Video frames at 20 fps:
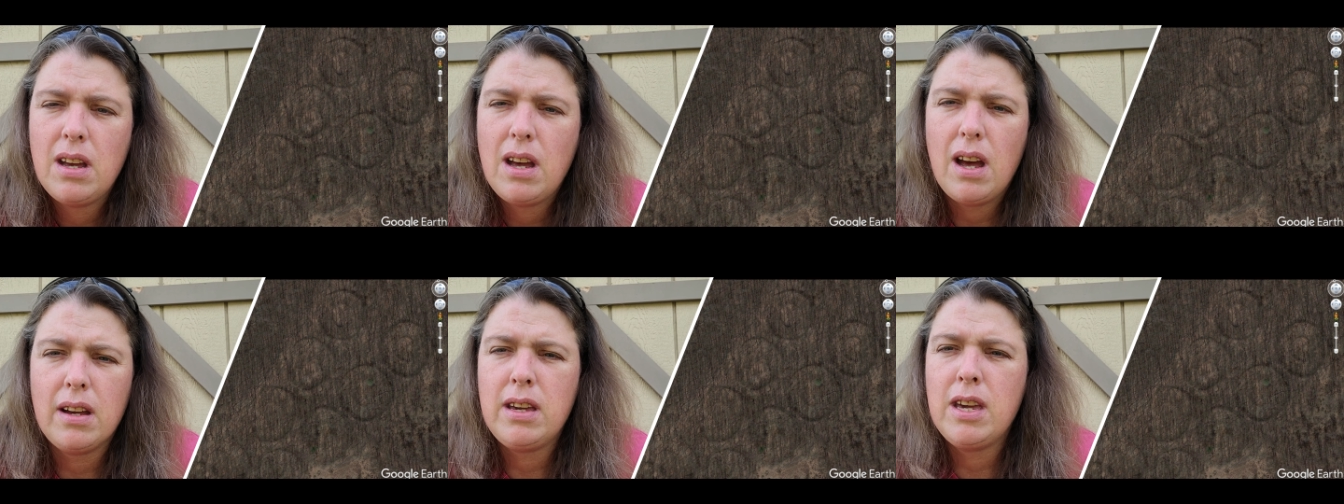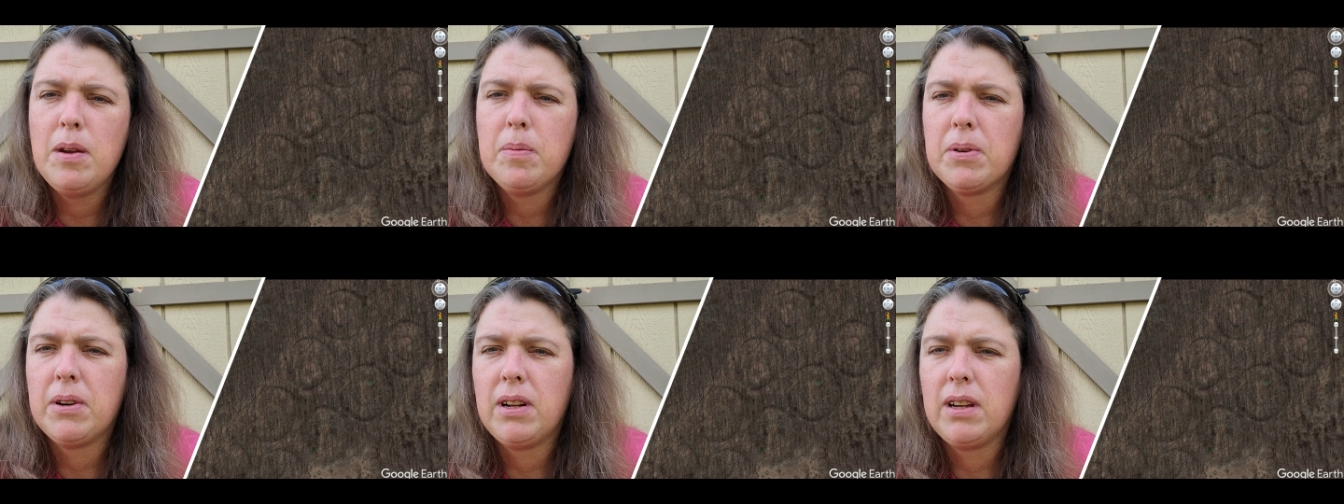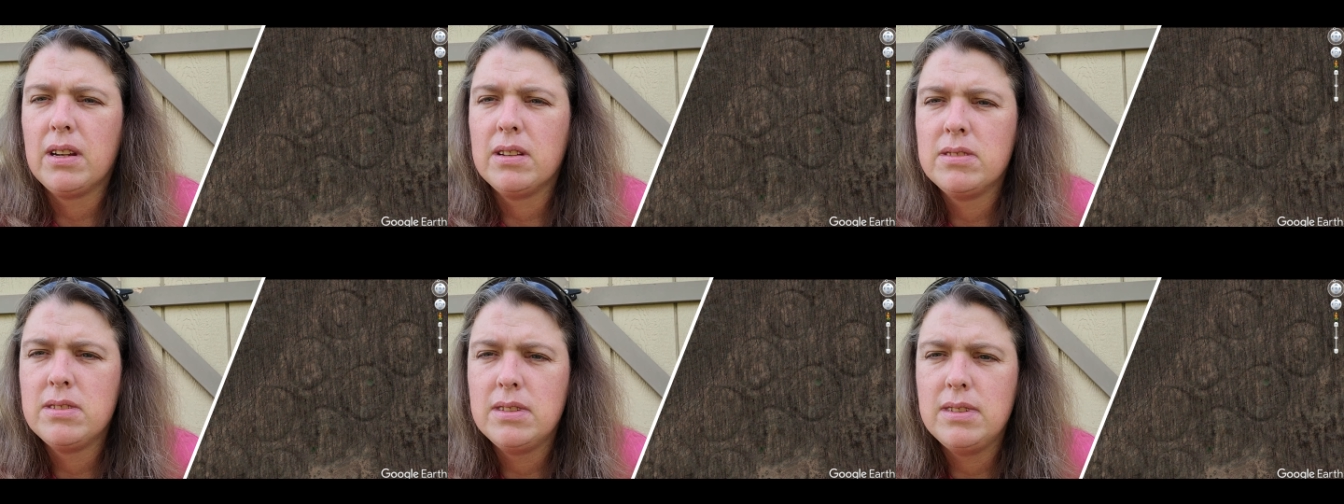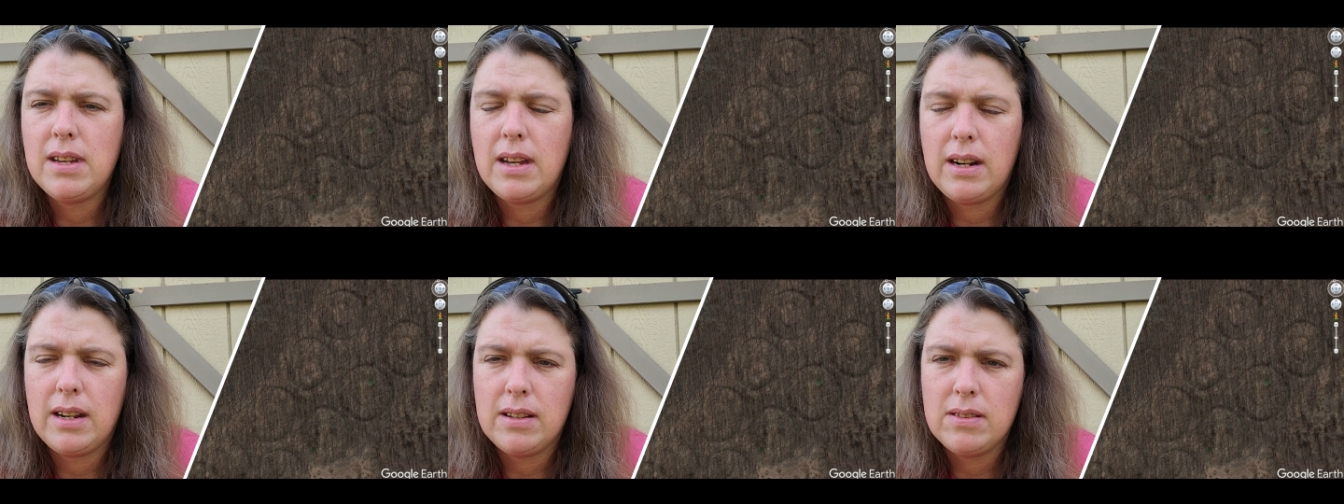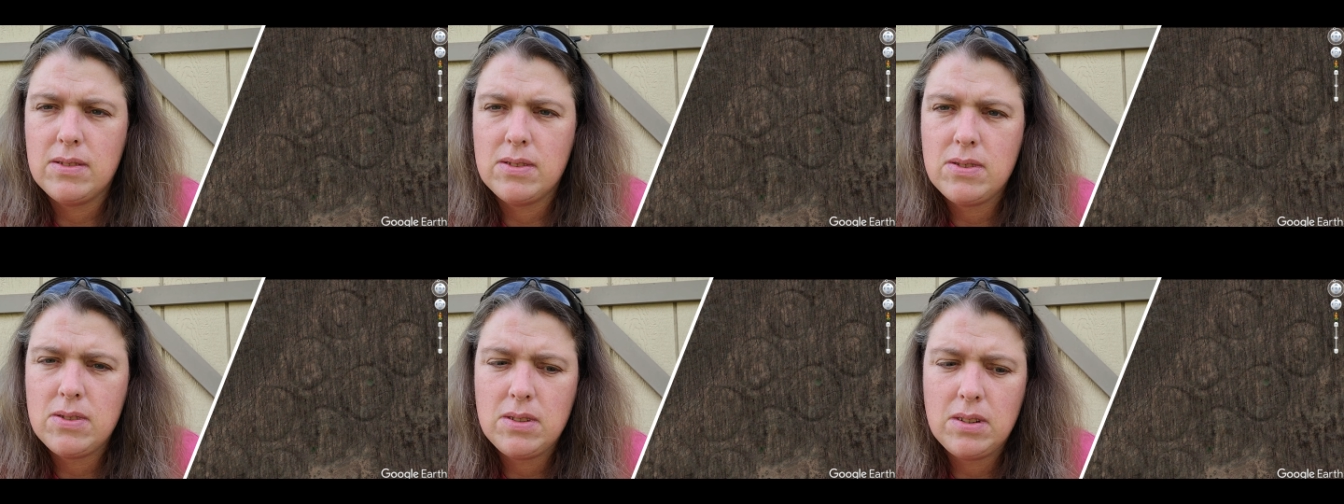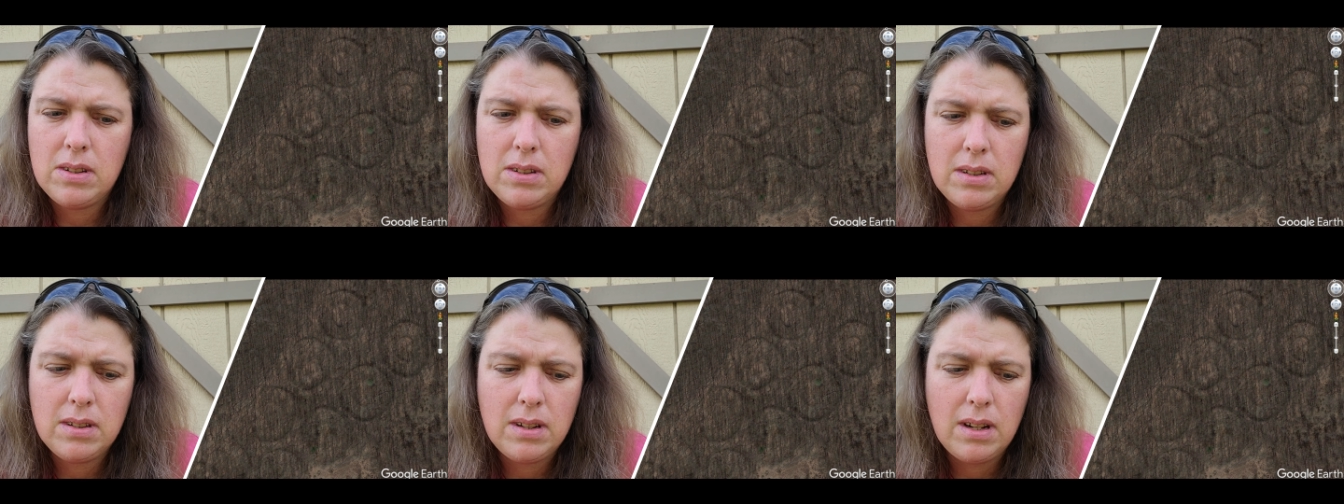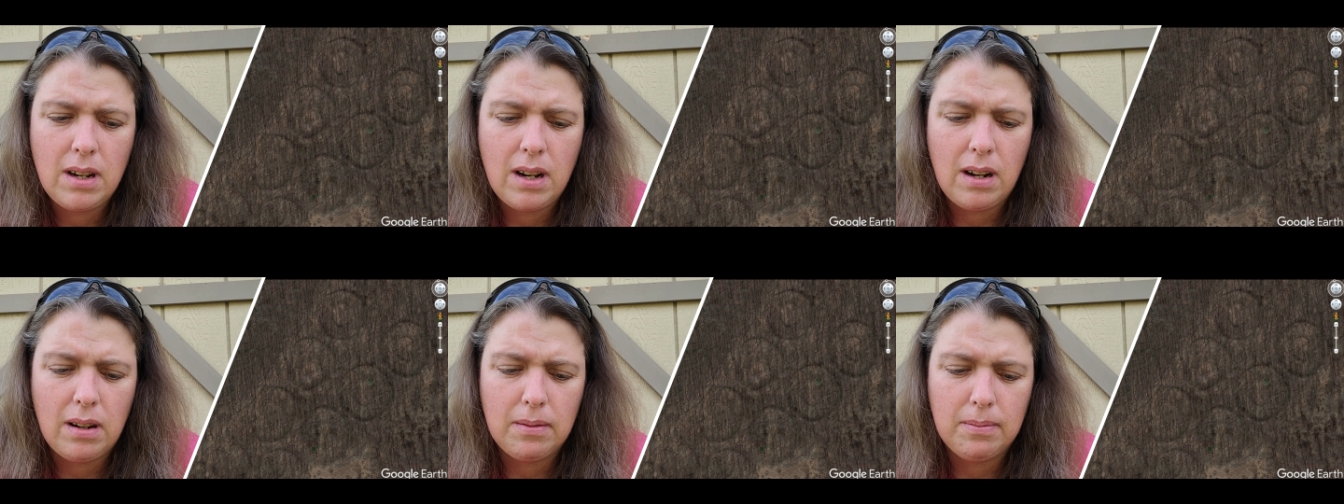I keep running into dead ends
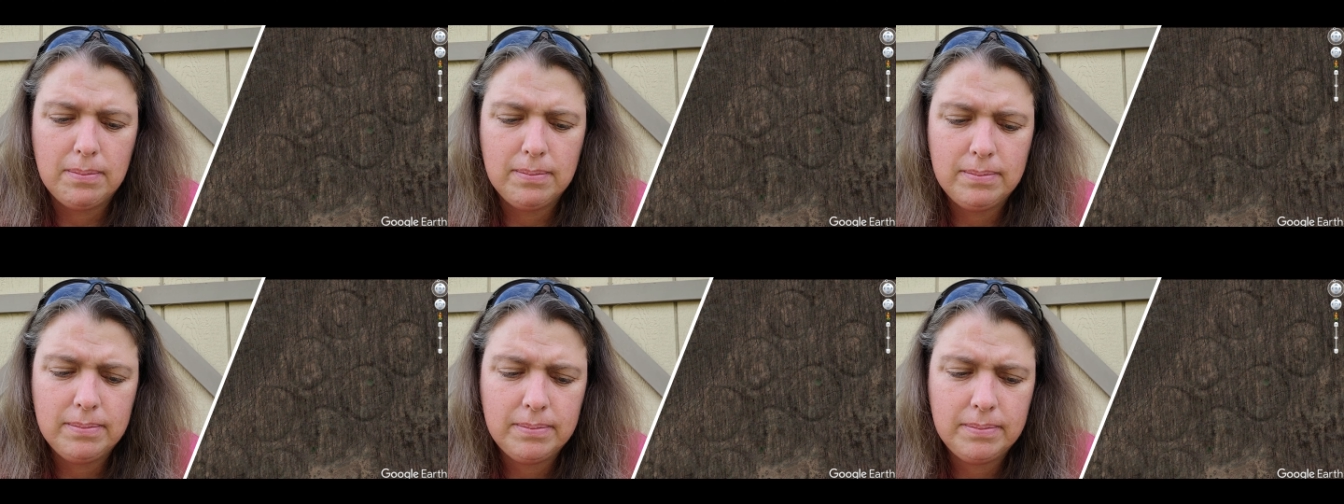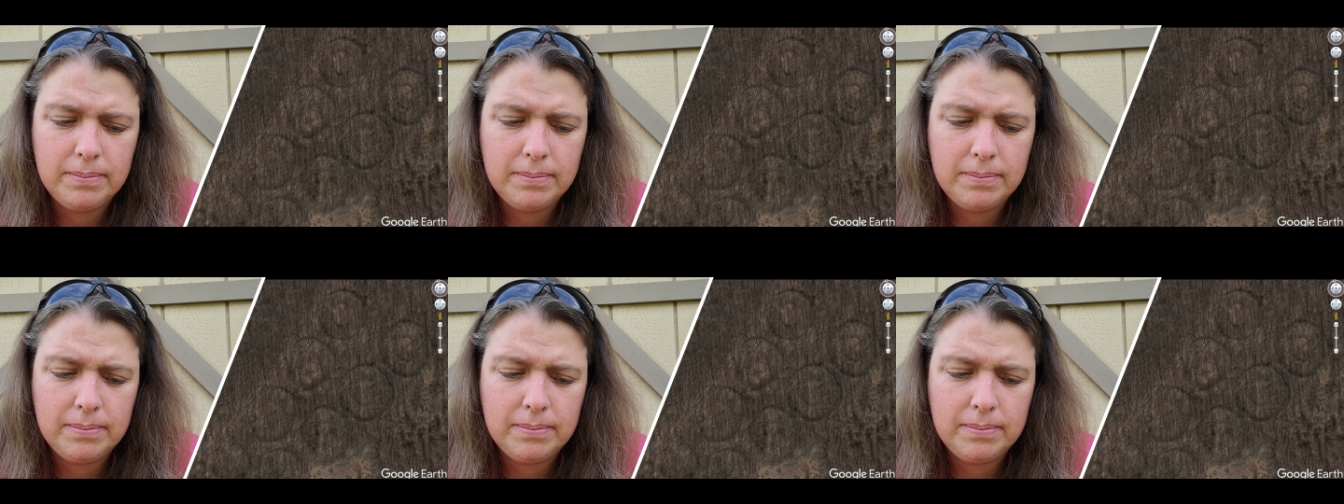um,